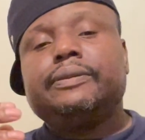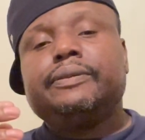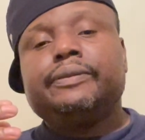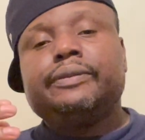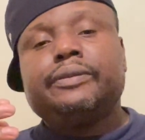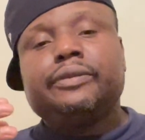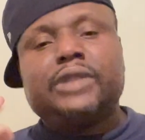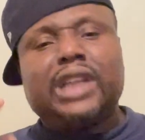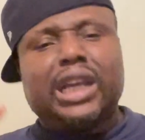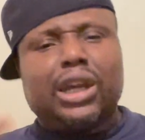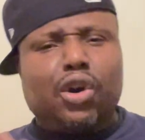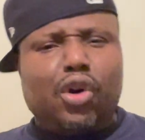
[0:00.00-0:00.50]

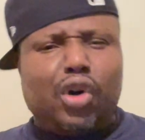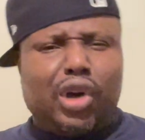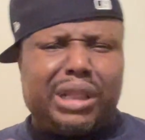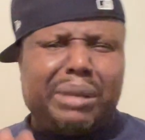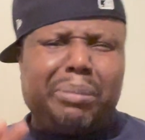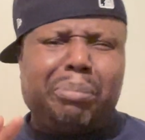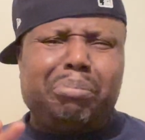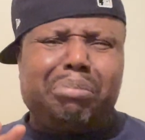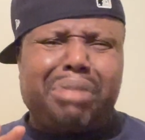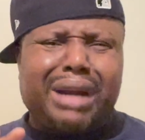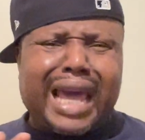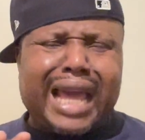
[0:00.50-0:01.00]
They call
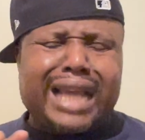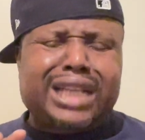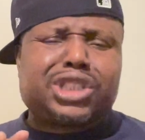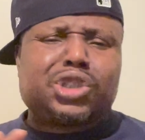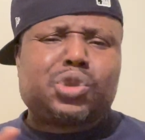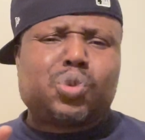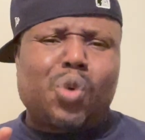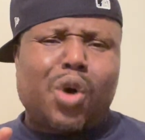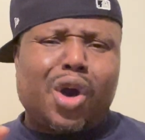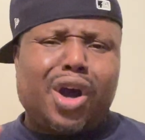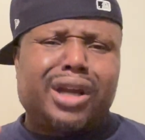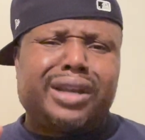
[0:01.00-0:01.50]
them black
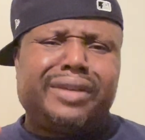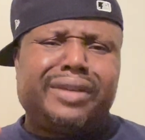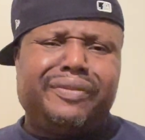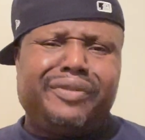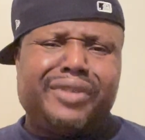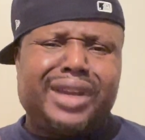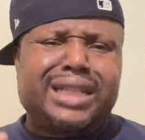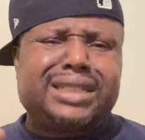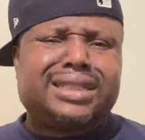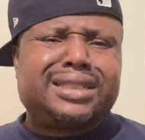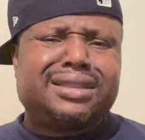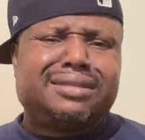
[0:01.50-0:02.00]
swan
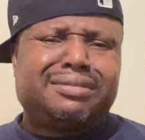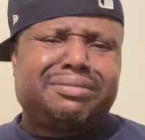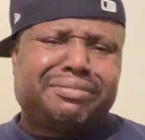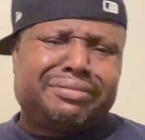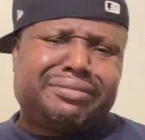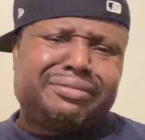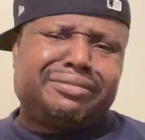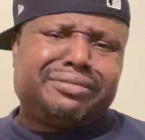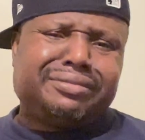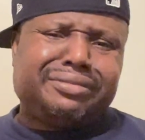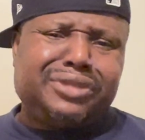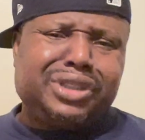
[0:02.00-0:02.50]
events,
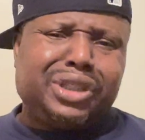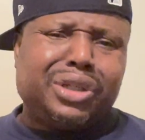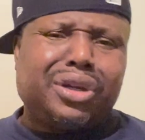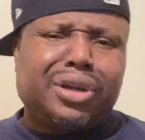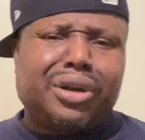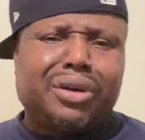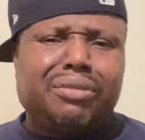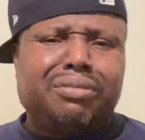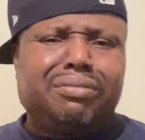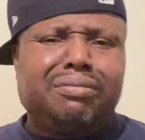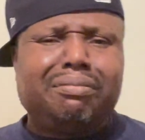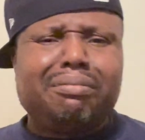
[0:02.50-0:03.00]

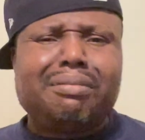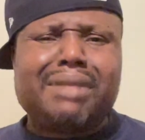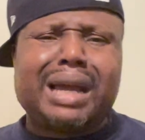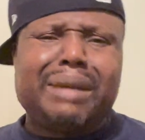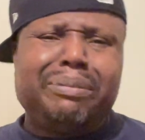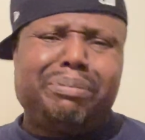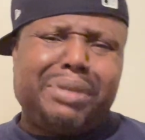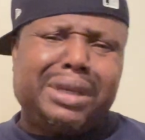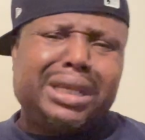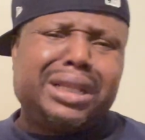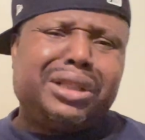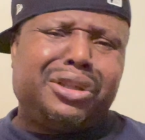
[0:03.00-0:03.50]

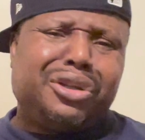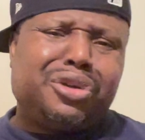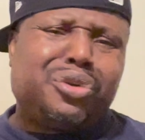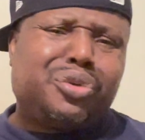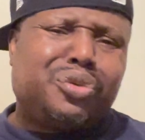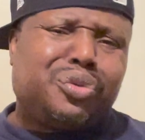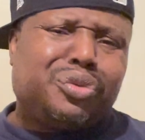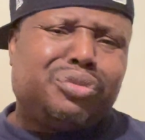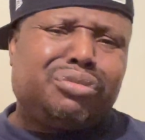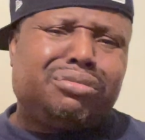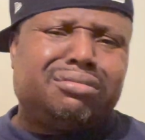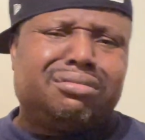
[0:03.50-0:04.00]
might be a
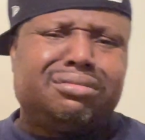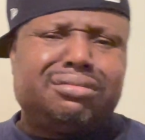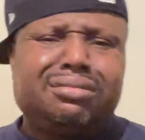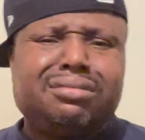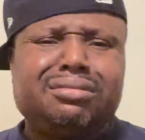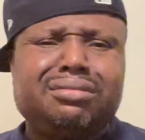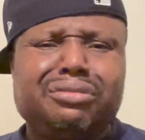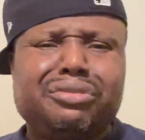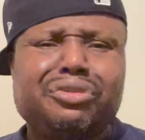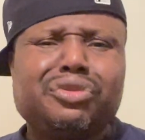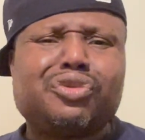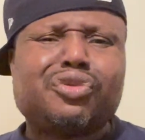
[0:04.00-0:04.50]
little
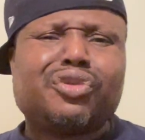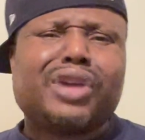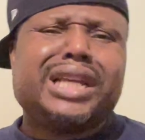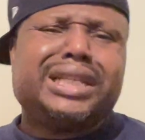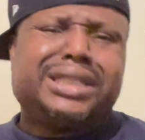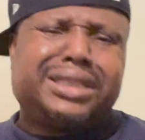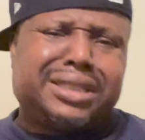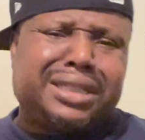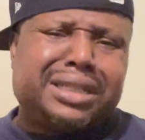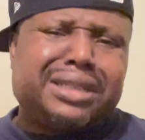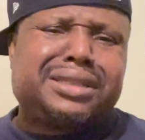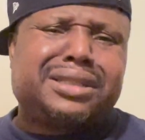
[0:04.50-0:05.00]

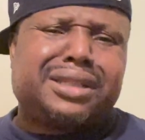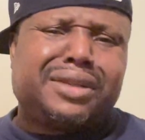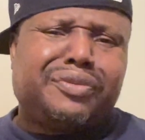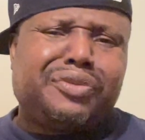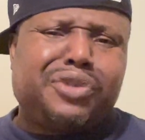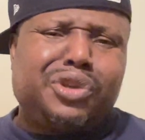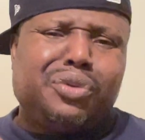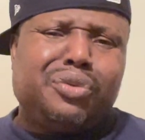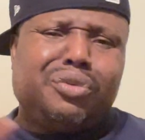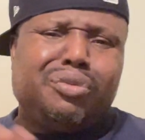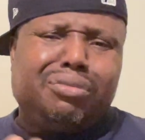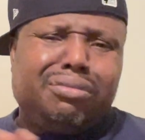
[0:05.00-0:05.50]
racist if
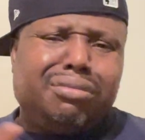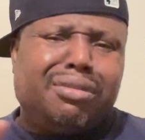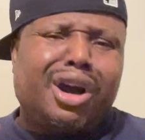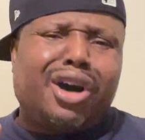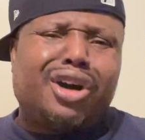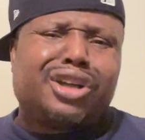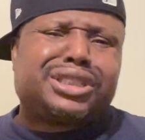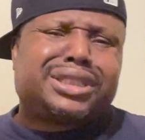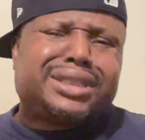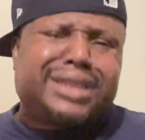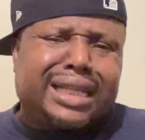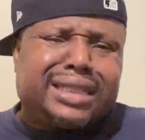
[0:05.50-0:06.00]
you
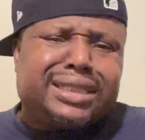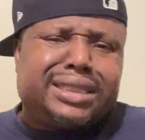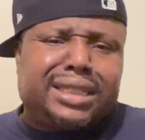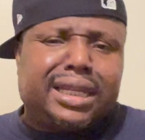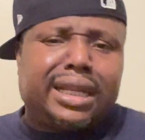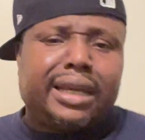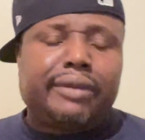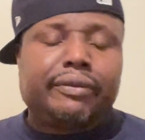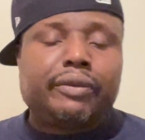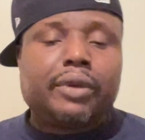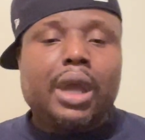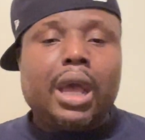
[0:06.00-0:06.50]
are
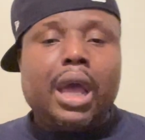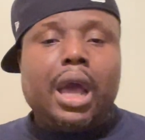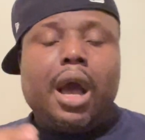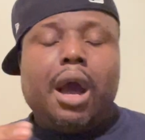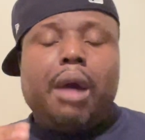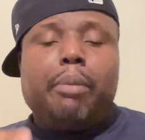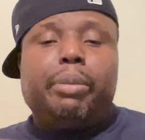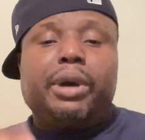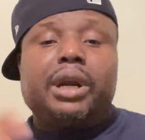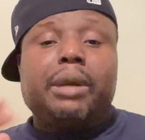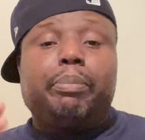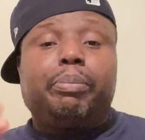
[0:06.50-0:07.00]
sensitive,
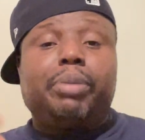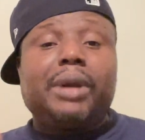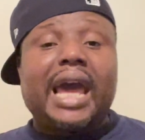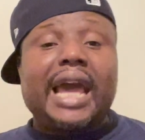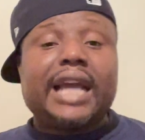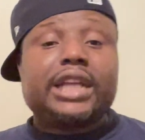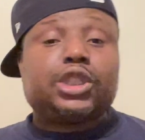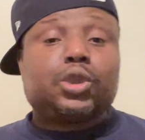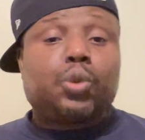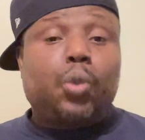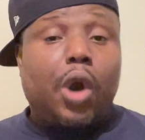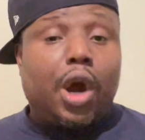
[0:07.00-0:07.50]
but a
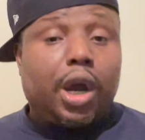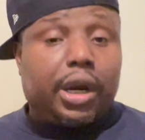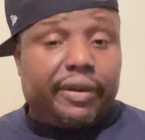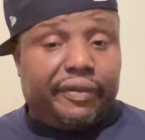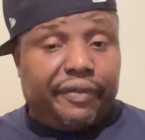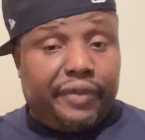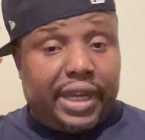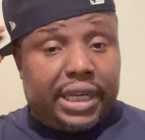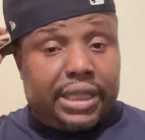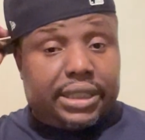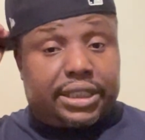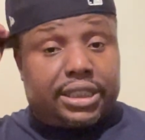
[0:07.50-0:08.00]
black swan
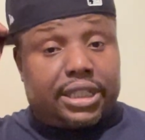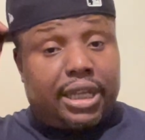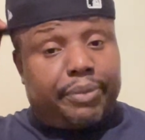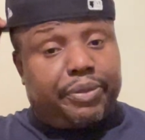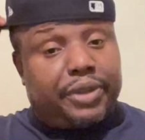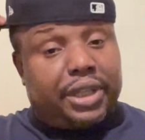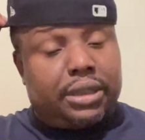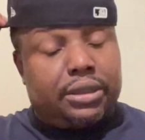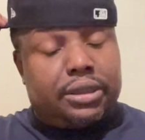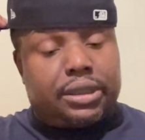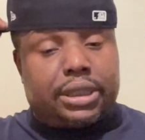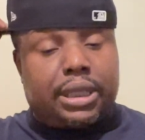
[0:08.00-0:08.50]
event is
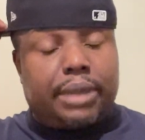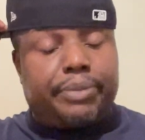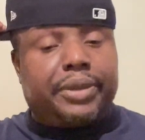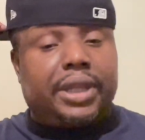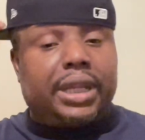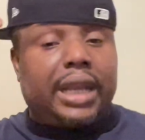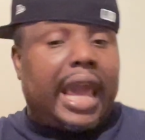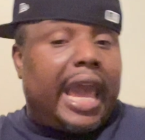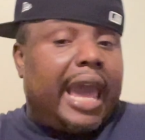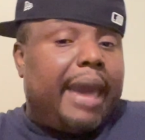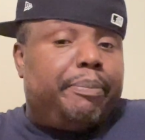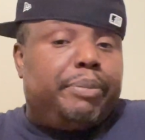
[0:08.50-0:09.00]
something
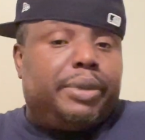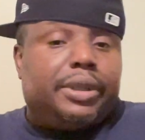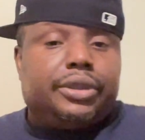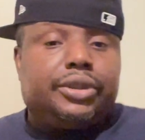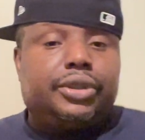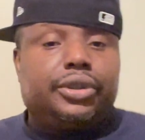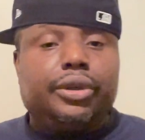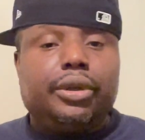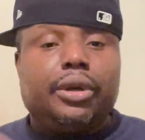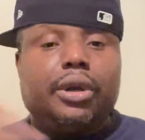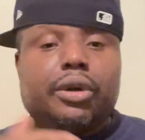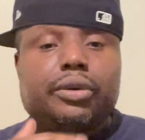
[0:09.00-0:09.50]
happens,
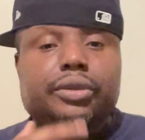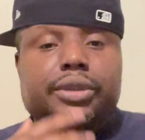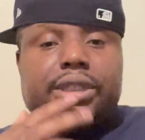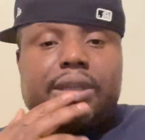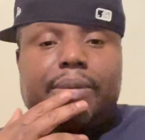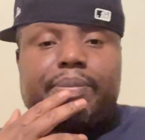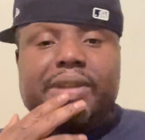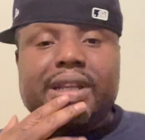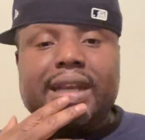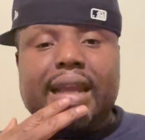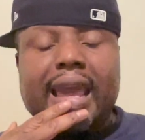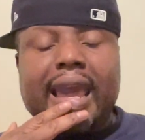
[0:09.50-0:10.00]

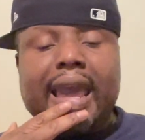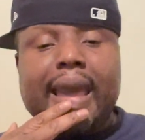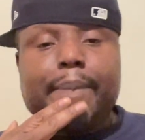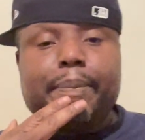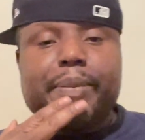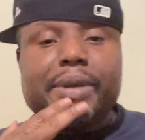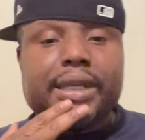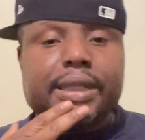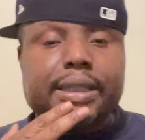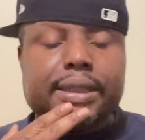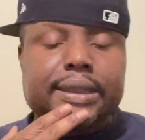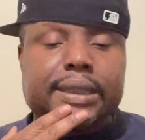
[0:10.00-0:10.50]
something
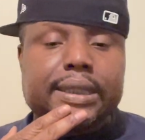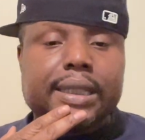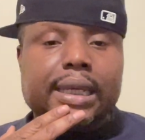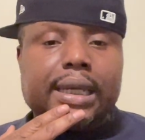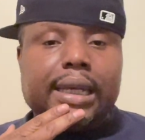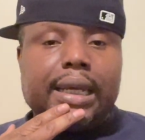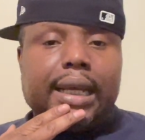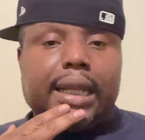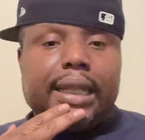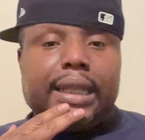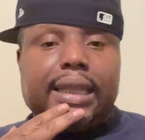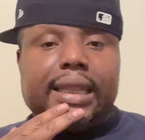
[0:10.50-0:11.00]
happens
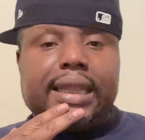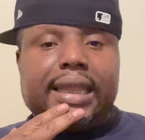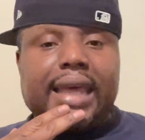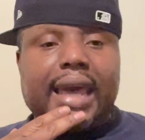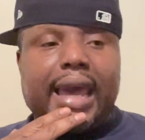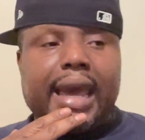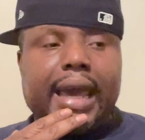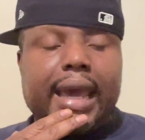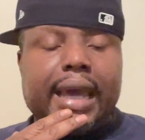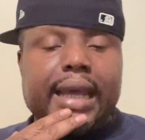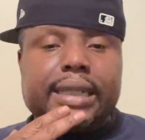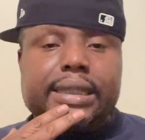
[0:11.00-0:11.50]

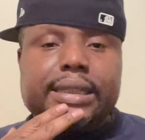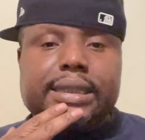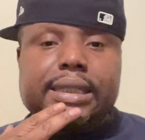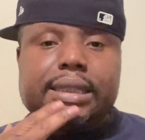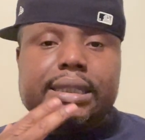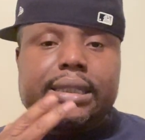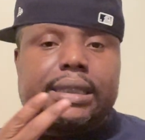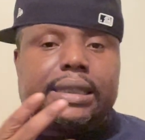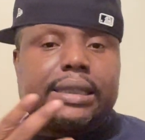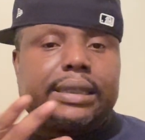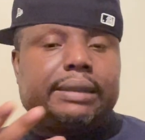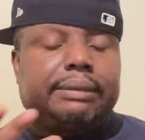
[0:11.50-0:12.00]

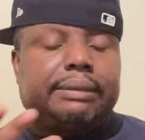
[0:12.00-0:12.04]
that,